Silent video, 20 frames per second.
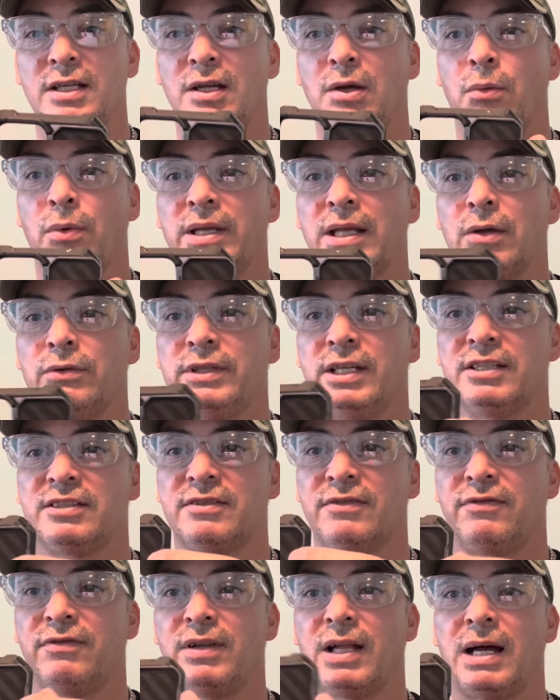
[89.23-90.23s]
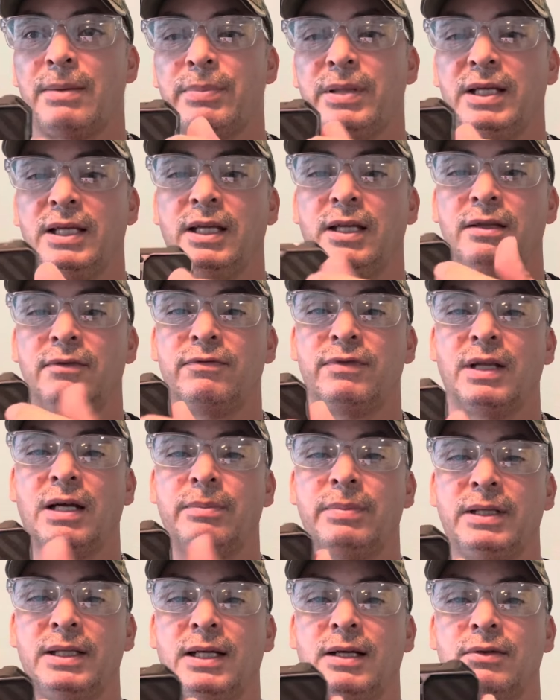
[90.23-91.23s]
without this flopping in,
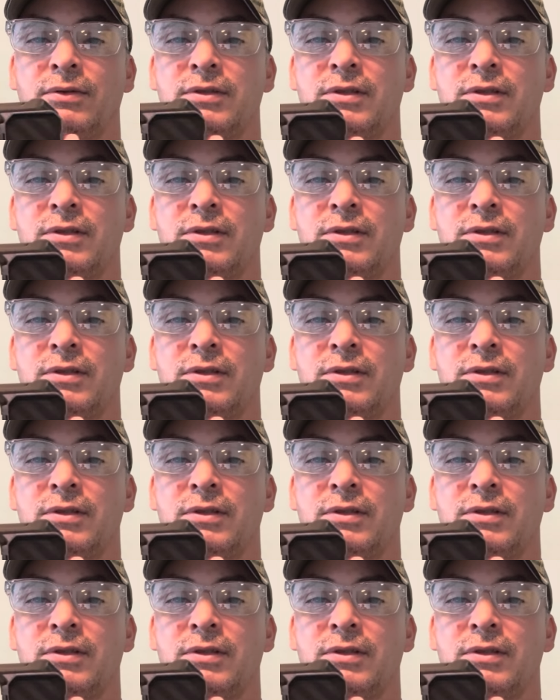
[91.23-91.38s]
flopping out.